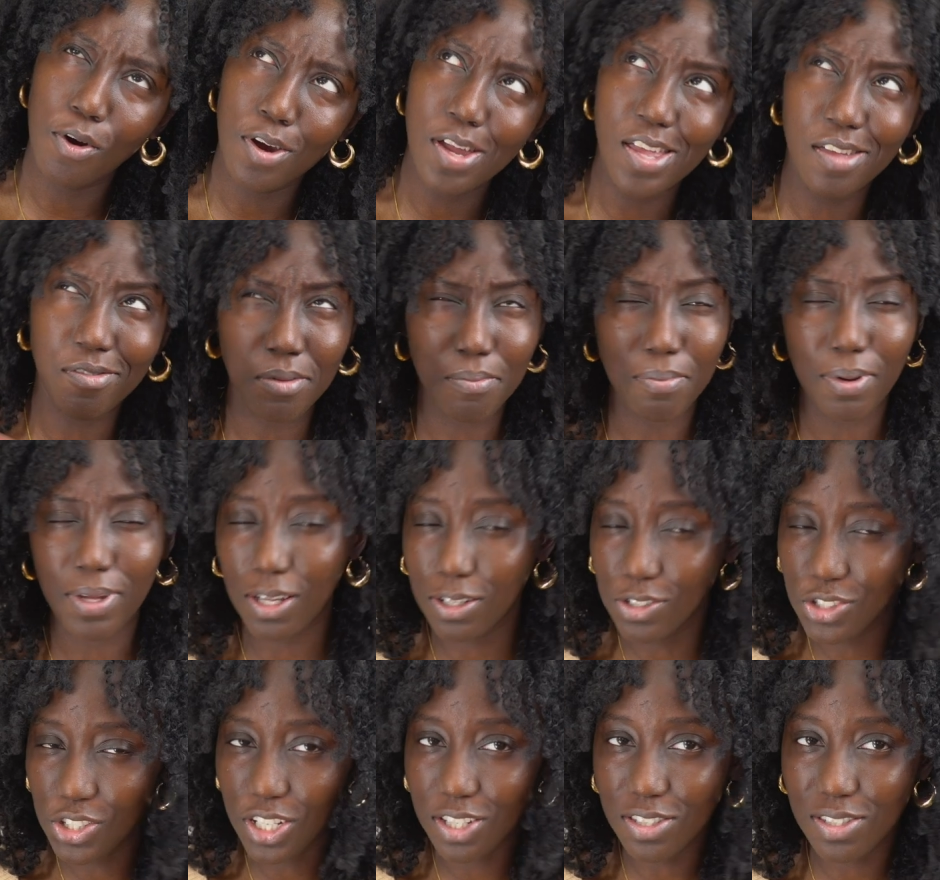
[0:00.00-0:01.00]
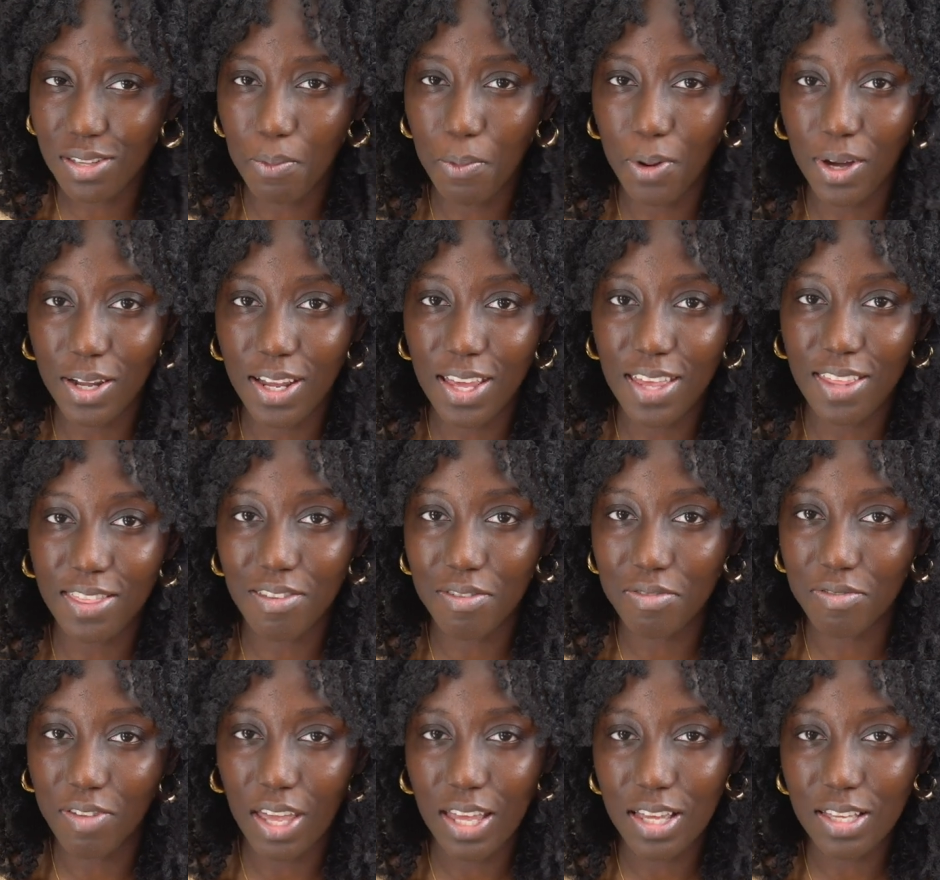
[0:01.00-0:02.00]
even punching someone in the
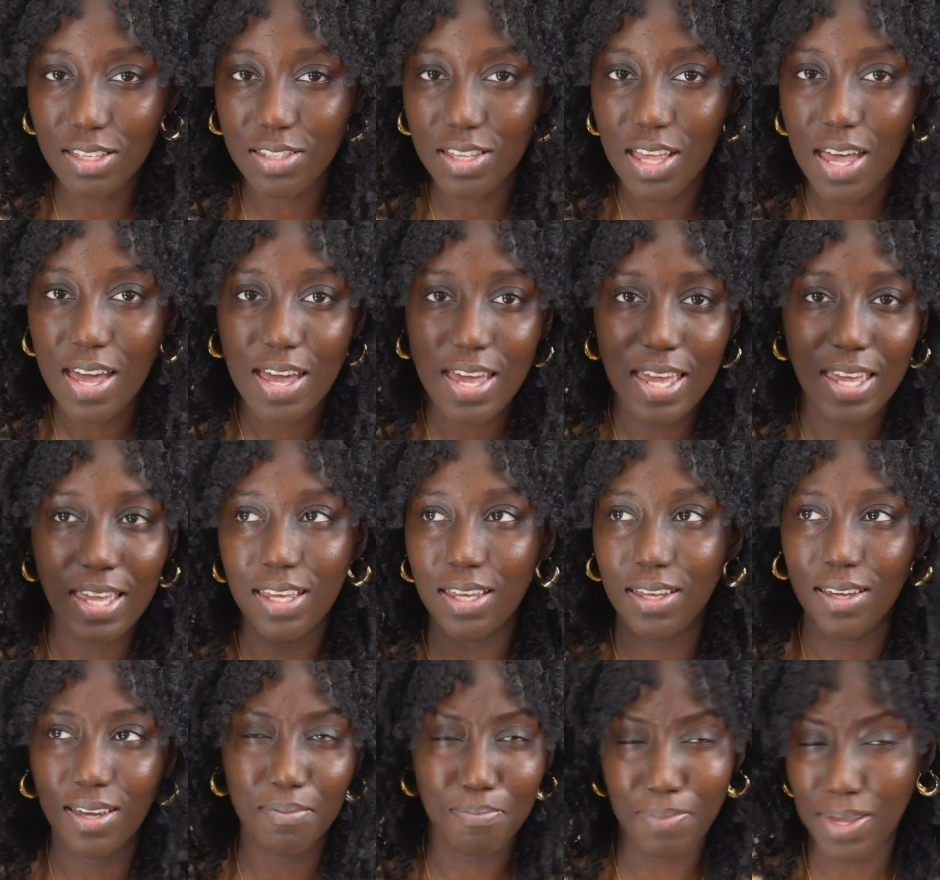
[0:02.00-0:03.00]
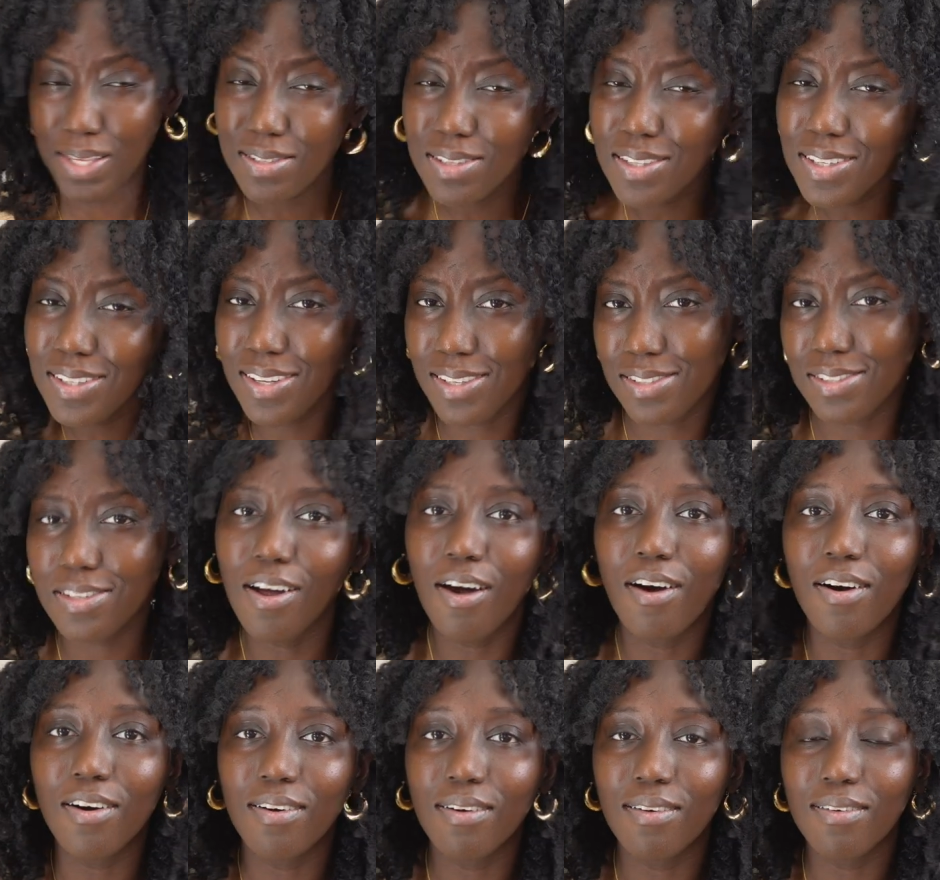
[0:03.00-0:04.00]
face. He basically does it
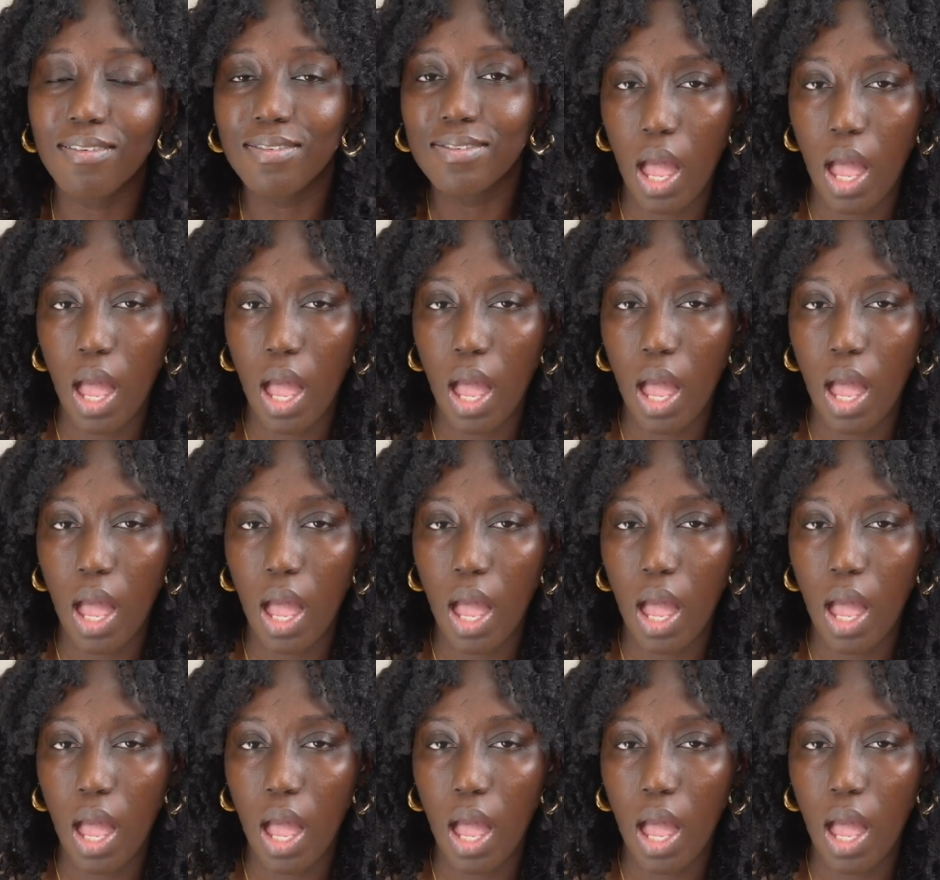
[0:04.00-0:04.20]
all.